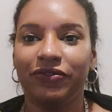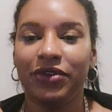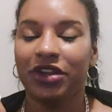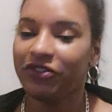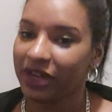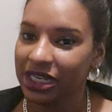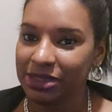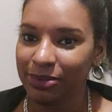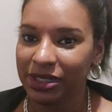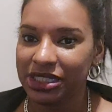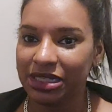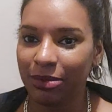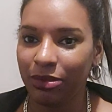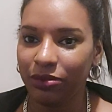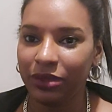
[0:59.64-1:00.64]
Advice piece
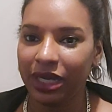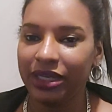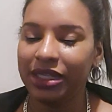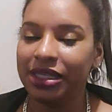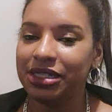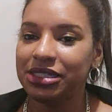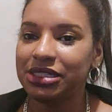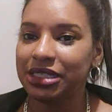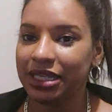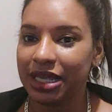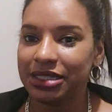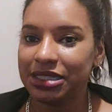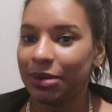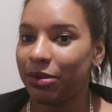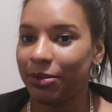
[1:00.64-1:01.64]
number one is to
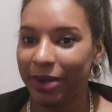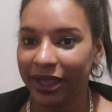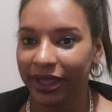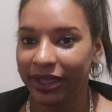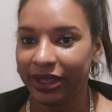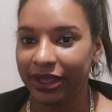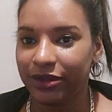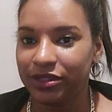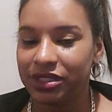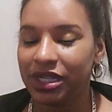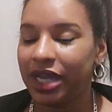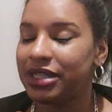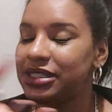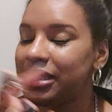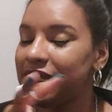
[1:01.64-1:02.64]
get separate bank accounts.
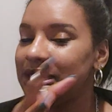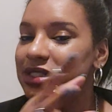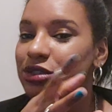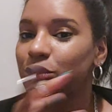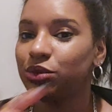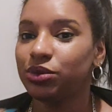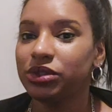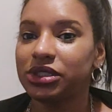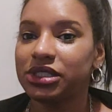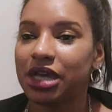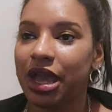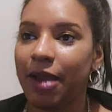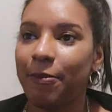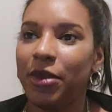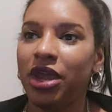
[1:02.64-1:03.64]
I say this all the
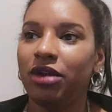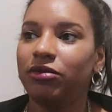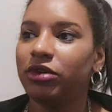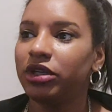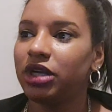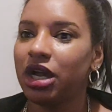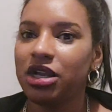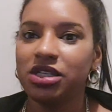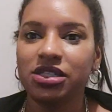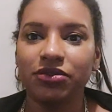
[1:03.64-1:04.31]
time, regardless